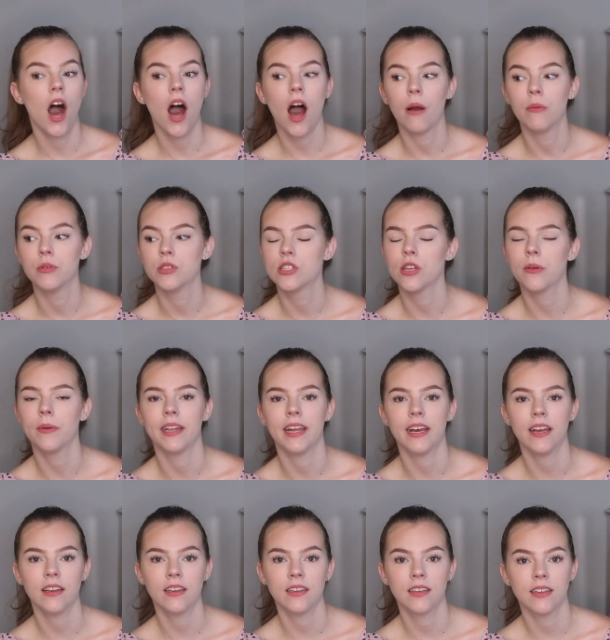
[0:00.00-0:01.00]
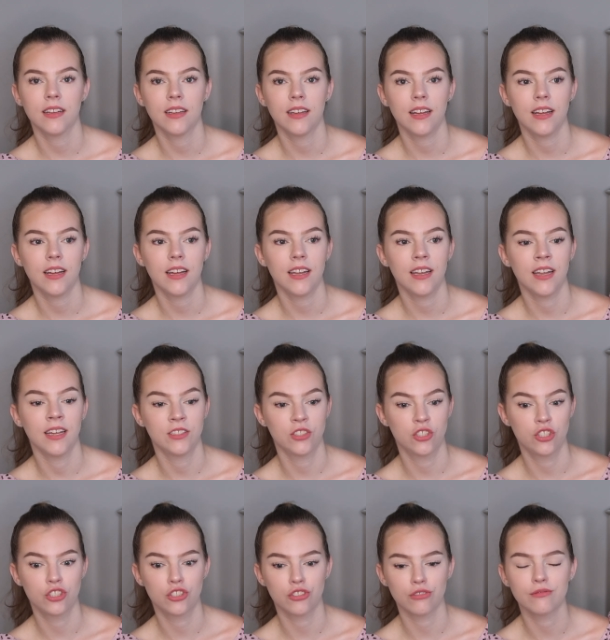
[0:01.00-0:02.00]
I was doing it like
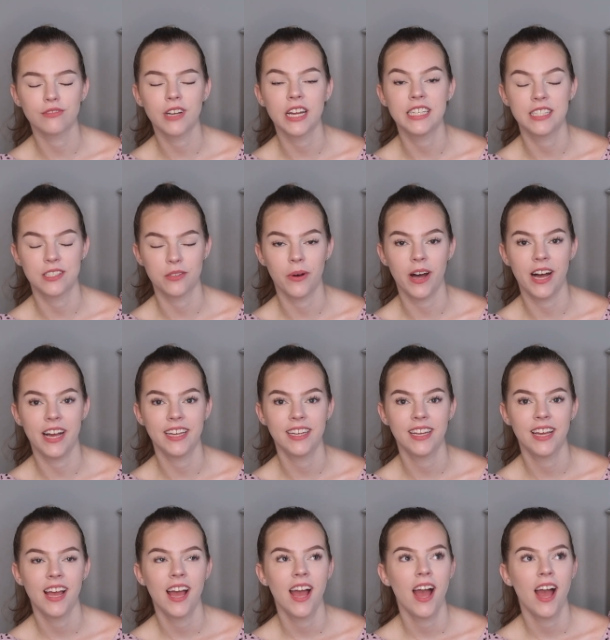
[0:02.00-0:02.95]
straight away,